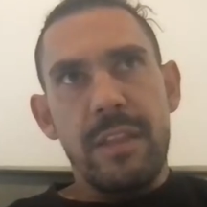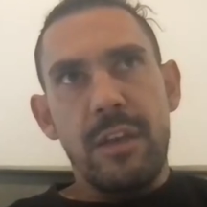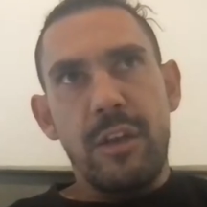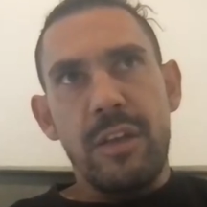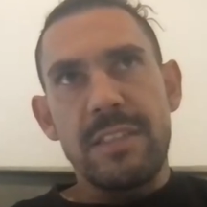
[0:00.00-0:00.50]

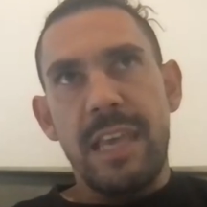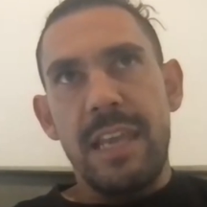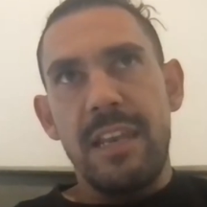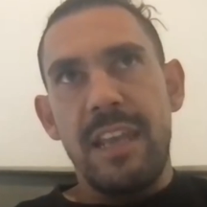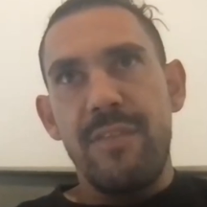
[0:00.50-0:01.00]
a
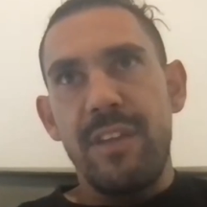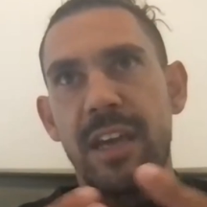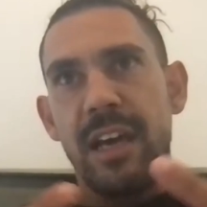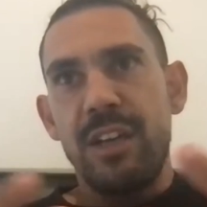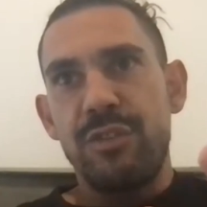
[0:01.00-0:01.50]

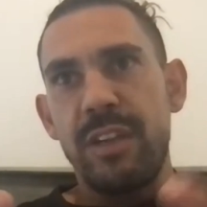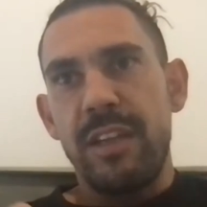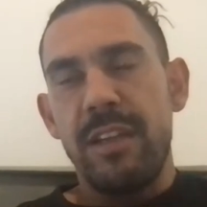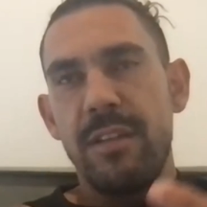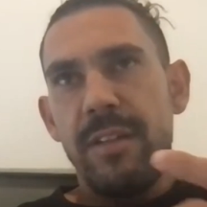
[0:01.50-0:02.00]
Scandinavian
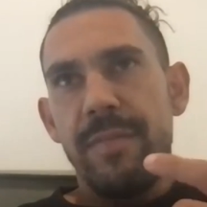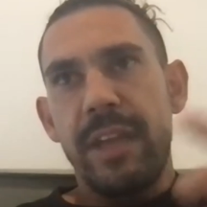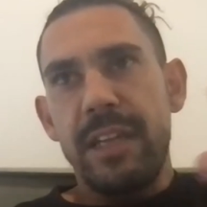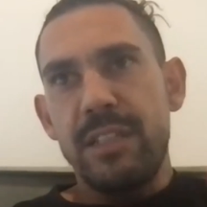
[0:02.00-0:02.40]
country. They